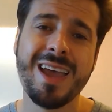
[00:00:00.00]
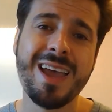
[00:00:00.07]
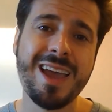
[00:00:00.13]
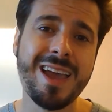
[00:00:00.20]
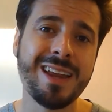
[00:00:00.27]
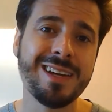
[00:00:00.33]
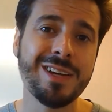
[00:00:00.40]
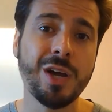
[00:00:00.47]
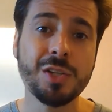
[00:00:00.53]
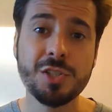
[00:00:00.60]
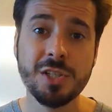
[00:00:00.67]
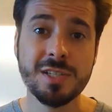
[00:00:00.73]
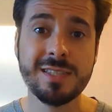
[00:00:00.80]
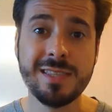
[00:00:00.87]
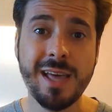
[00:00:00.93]
And not
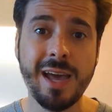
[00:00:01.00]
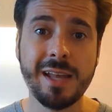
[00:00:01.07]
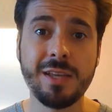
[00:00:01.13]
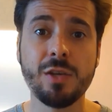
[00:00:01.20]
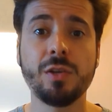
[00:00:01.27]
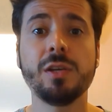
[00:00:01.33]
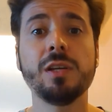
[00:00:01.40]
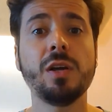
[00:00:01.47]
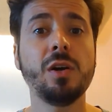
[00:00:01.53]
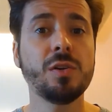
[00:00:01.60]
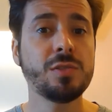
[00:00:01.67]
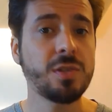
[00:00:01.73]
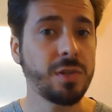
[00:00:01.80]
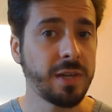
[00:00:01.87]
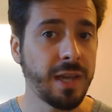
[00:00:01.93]
just that, you can
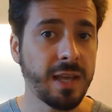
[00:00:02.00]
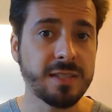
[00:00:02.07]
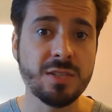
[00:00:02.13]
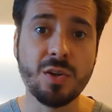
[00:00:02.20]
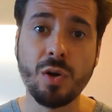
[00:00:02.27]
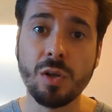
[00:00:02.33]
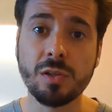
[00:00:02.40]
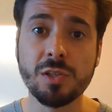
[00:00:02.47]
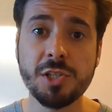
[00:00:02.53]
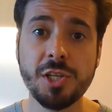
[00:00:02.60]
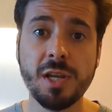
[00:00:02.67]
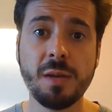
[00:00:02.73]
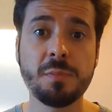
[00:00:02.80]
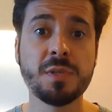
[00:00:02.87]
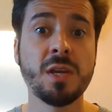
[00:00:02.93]
also get
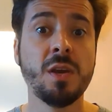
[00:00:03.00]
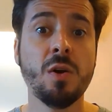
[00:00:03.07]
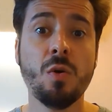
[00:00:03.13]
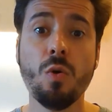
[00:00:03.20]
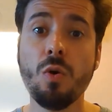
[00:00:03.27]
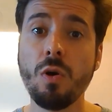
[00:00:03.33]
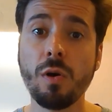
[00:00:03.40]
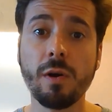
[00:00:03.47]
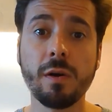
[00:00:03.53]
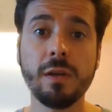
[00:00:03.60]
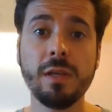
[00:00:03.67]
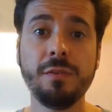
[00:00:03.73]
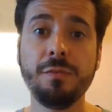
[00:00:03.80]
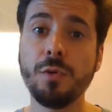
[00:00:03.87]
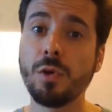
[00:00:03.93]
scholarships, or
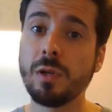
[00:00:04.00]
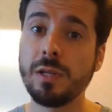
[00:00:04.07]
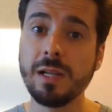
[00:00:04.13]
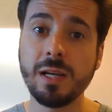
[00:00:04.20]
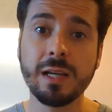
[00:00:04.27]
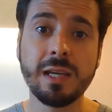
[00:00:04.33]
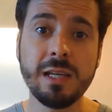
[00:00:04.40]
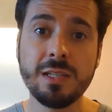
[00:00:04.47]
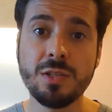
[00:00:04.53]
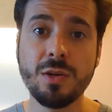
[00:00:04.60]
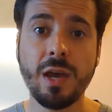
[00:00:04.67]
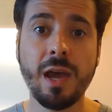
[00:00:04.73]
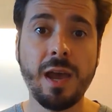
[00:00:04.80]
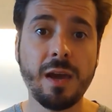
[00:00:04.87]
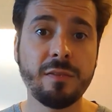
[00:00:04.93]
if you're lucky
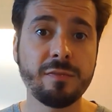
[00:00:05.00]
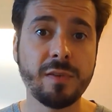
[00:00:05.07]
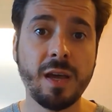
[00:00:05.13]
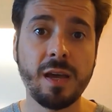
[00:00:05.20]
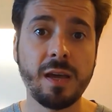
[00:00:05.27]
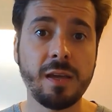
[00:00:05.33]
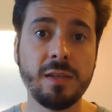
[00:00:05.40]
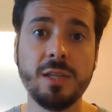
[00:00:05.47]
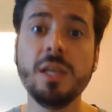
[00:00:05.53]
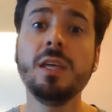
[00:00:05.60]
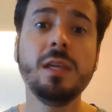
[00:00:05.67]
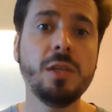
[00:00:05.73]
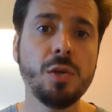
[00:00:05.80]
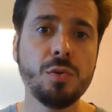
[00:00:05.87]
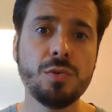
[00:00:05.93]
to have a
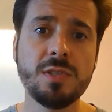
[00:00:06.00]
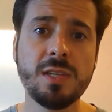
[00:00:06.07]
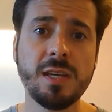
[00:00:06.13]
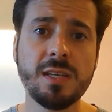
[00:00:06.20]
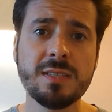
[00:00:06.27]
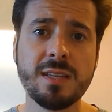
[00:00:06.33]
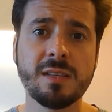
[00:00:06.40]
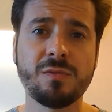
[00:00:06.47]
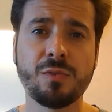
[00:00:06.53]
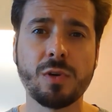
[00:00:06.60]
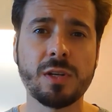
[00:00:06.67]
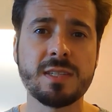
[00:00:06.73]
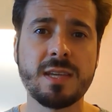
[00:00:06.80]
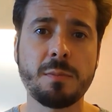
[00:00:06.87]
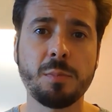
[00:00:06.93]
EU citizen,
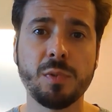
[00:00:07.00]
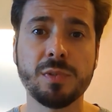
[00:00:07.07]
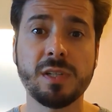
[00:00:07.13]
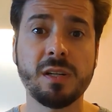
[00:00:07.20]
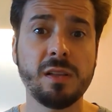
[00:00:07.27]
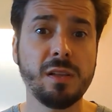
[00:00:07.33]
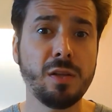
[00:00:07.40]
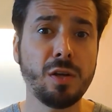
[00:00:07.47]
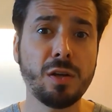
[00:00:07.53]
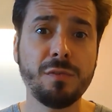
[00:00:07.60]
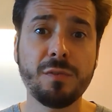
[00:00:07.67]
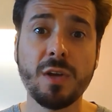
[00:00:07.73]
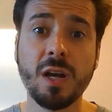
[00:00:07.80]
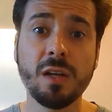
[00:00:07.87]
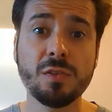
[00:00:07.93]
for example, there are a lot
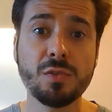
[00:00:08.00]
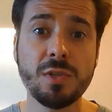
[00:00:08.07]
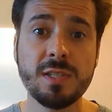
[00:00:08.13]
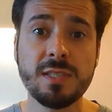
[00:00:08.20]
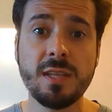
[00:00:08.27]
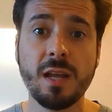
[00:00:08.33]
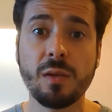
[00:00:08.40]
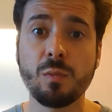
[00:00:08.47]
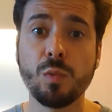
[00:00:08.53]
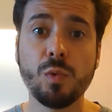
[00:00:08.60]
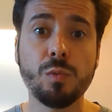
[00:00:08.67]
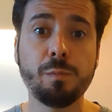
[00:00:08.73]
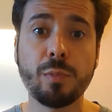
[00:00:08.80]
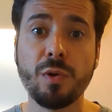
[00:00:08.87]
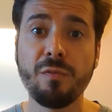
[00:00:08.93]
of countries that
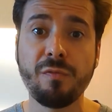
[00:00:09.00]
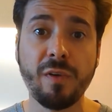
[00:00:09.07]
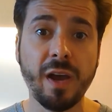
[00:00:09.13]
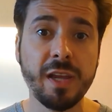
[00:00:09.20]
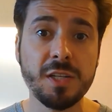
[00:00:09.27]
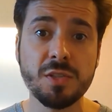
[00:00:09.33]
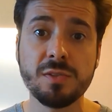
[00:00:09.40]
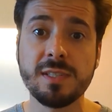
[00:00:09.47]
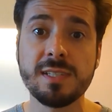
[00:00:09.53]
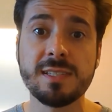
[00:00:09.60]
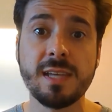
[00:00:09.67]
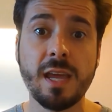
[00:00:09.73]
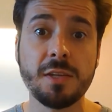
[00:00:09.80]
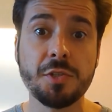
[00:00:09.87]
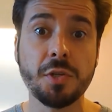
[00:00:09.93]
will provide you
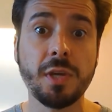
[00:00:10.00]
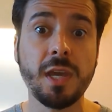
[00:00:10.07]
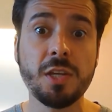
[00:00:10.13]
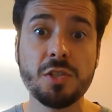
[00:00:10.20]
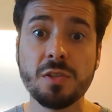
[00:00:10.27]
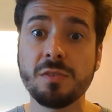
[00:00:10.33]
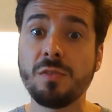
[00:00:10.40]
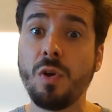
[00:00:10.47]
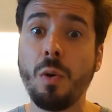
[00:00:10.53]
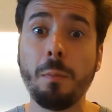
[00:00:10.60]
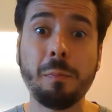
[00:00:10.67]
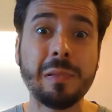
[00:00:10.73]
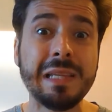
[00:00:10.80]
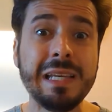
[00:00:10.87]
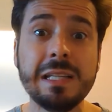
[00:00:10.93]
this education
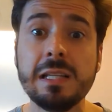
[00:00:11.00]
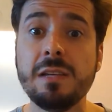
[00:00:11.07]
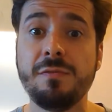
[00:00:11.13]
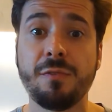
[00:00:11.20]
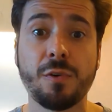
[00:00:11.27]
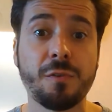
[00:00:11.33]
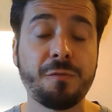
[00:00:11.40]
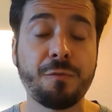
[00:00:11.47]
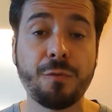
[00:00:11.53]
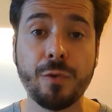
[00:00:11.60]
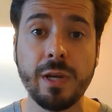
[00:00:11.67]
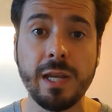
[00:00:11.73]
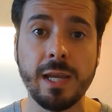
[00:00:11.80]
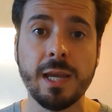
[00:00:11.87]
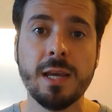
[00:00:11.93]
completely for
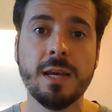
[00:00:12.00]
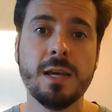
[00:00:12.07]
free.